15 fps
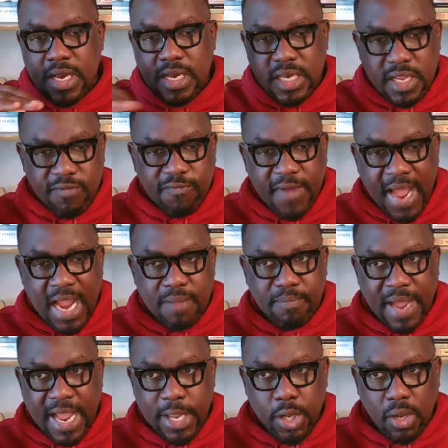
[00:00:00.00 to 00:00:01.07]
Divide
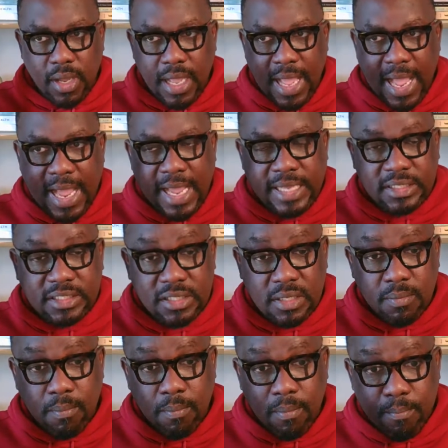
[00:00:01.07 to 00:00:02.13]
by your height,
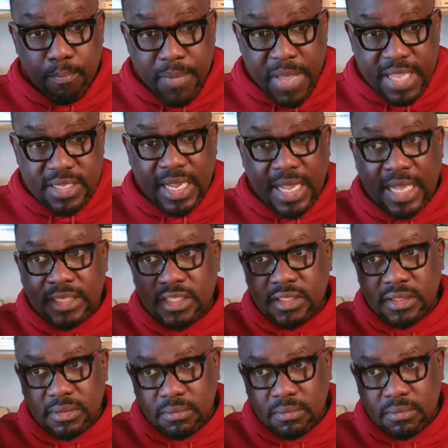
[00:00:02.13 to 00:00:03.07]
meters